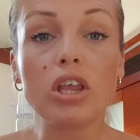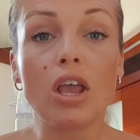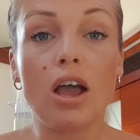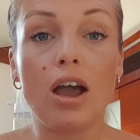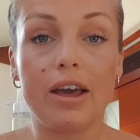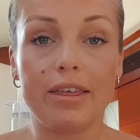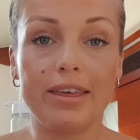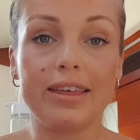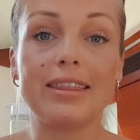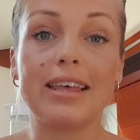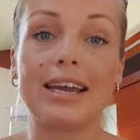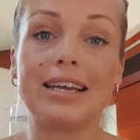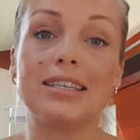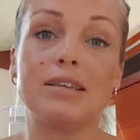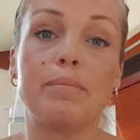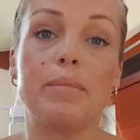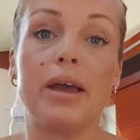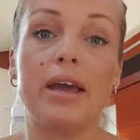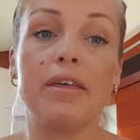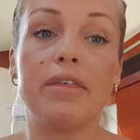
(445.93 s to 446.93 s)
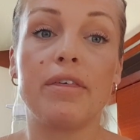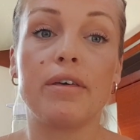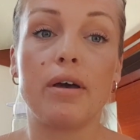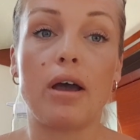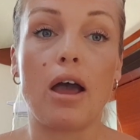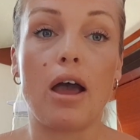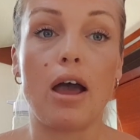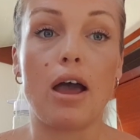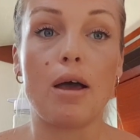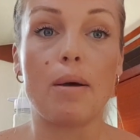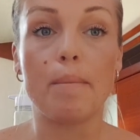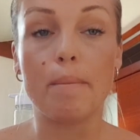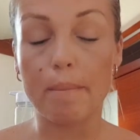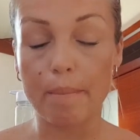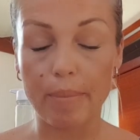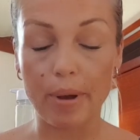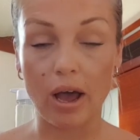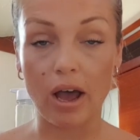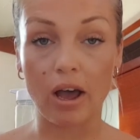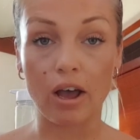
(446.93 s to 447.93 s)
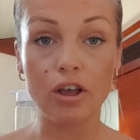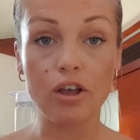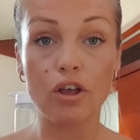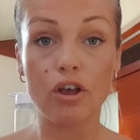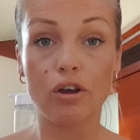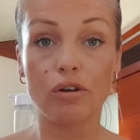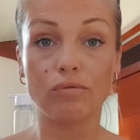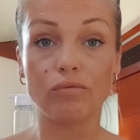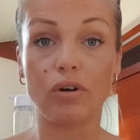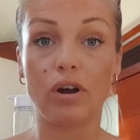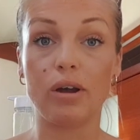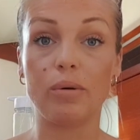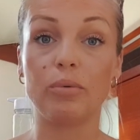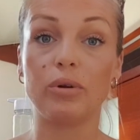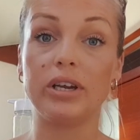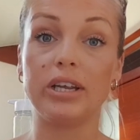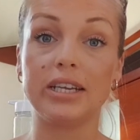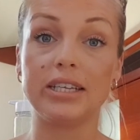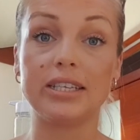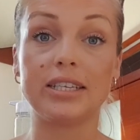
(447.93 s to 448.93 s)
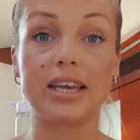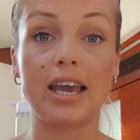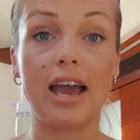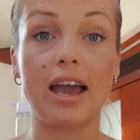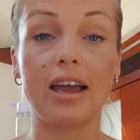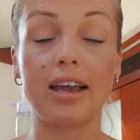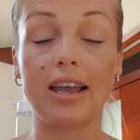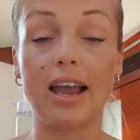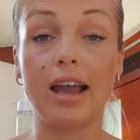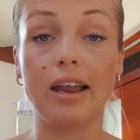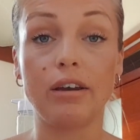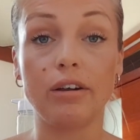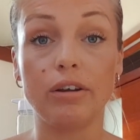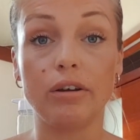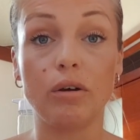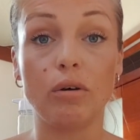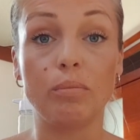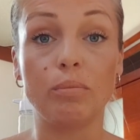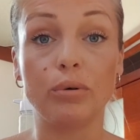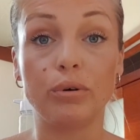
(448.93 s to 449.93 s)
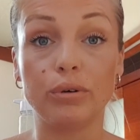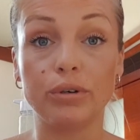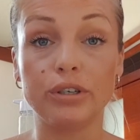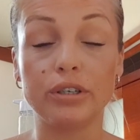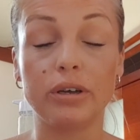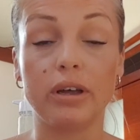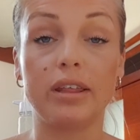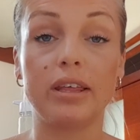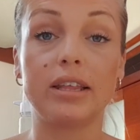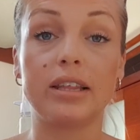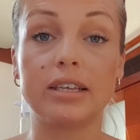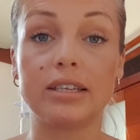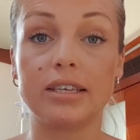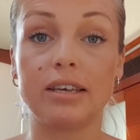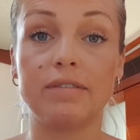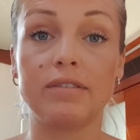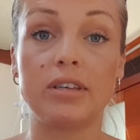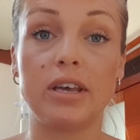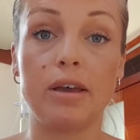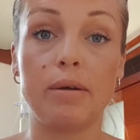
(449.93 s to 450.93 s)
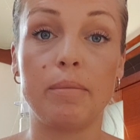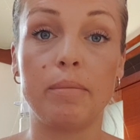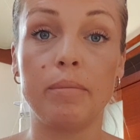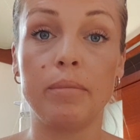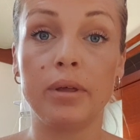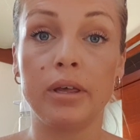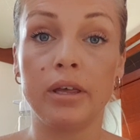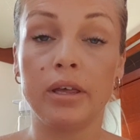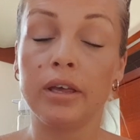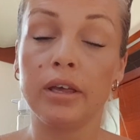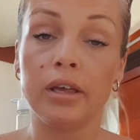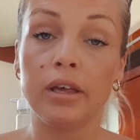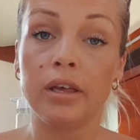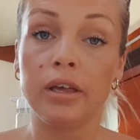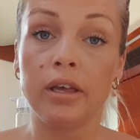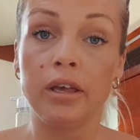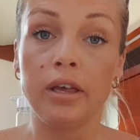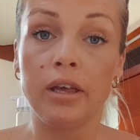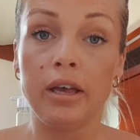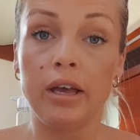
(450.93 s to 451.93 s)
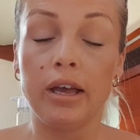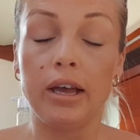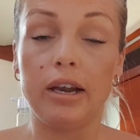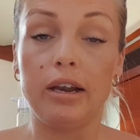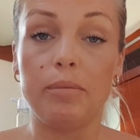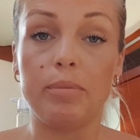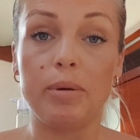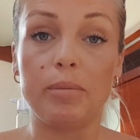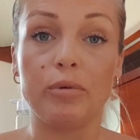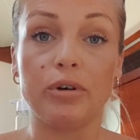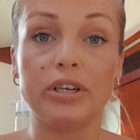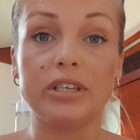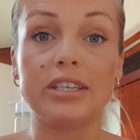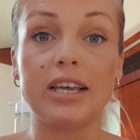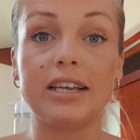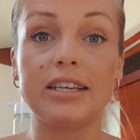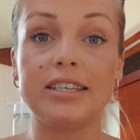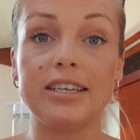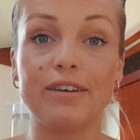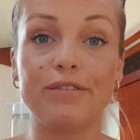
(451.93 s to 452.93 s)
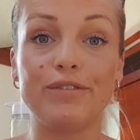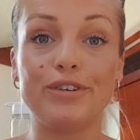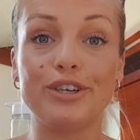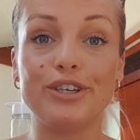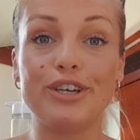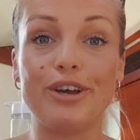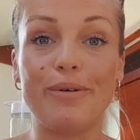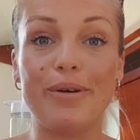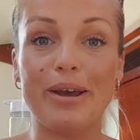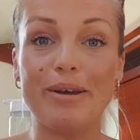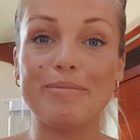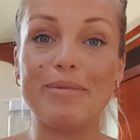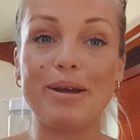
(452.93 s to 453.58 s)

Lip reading: I think that is a myth, but Ryan wanted to get a cannon on board, so I think this gives him a little bit more incentive to do it.